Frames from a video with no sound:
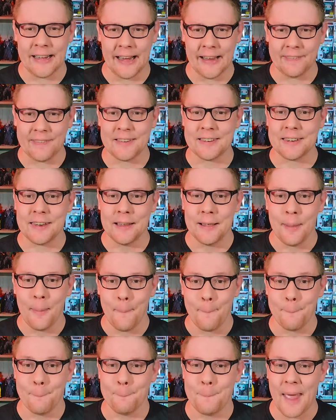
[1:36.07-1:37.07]
get this
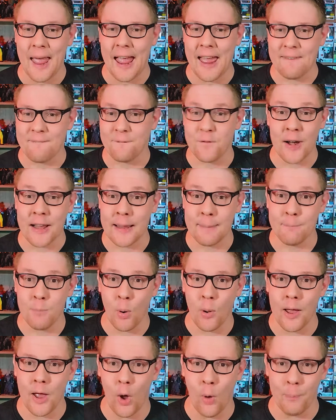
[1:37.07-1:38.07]
bad Frankie
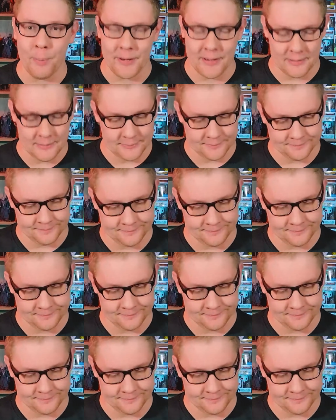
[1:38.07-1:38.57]
boy open.